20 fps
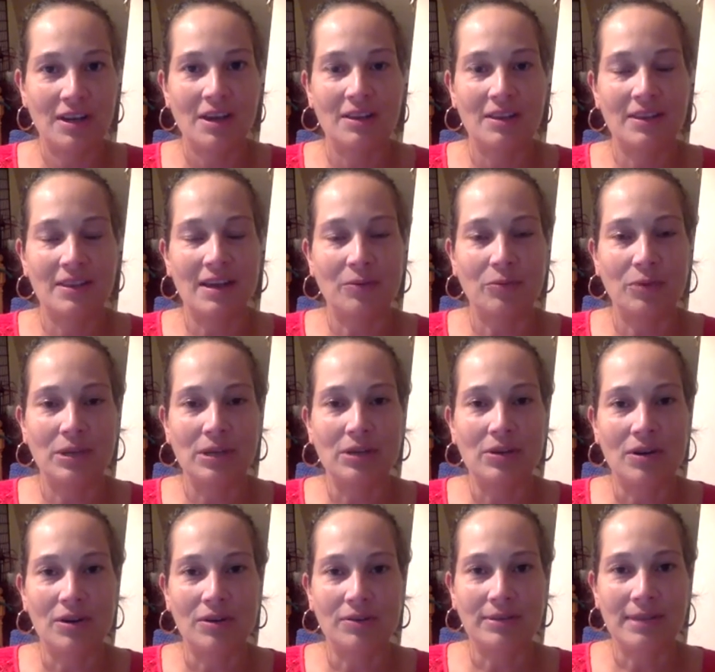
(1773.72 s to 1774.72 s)
that we
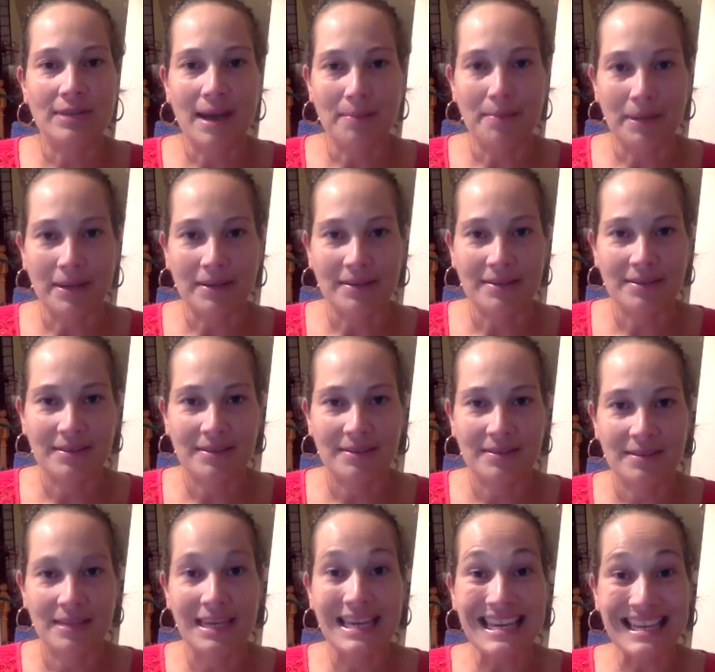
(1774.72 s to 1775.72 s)
call tapas, it's
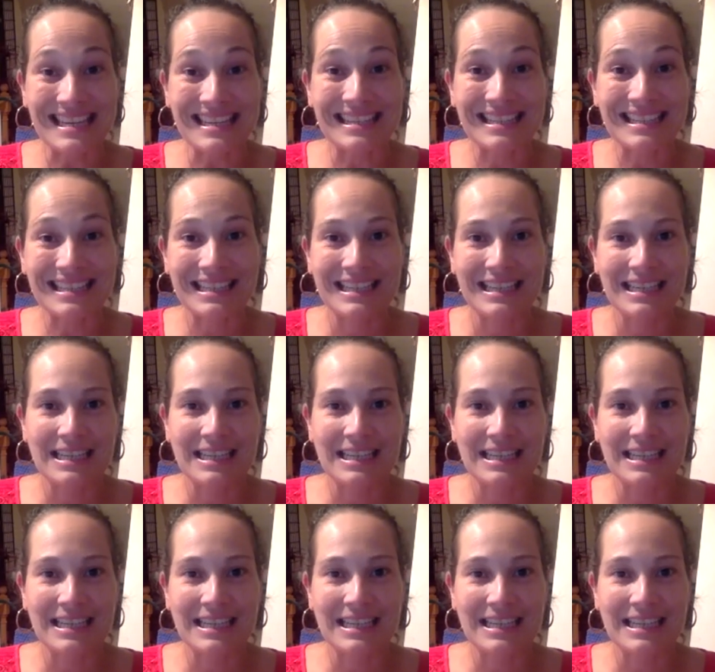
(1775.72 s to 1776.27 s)
heat,